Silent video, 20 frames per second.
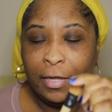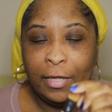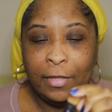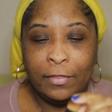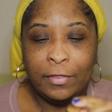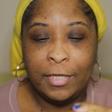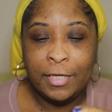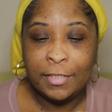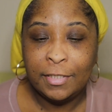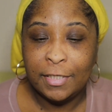
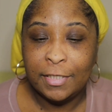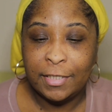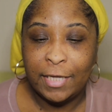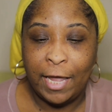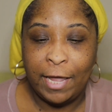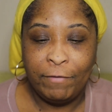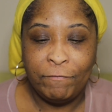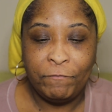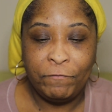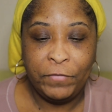This is
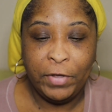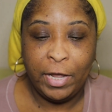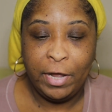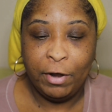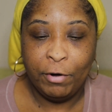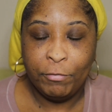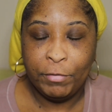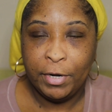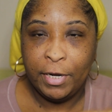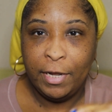a
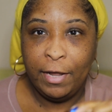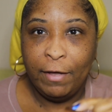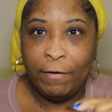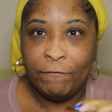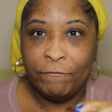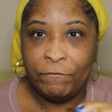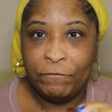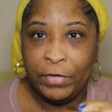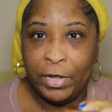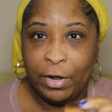very,
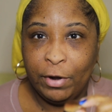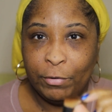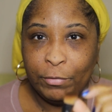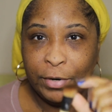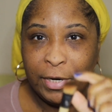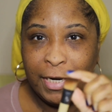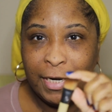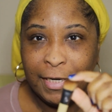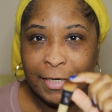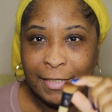
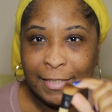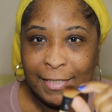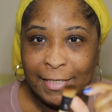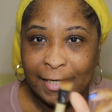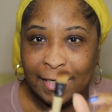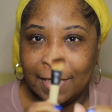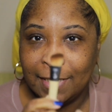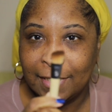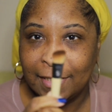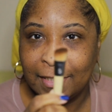very
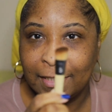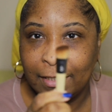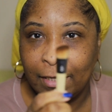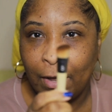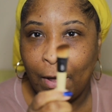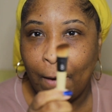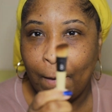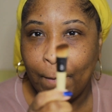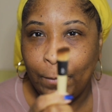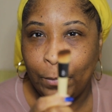
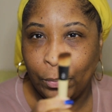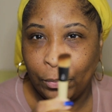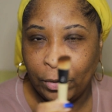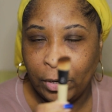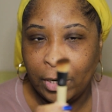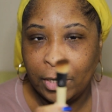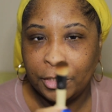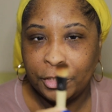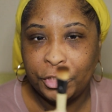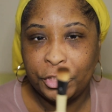dense
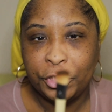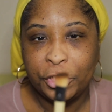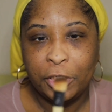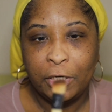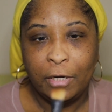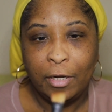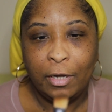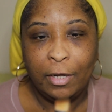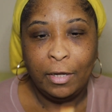brush,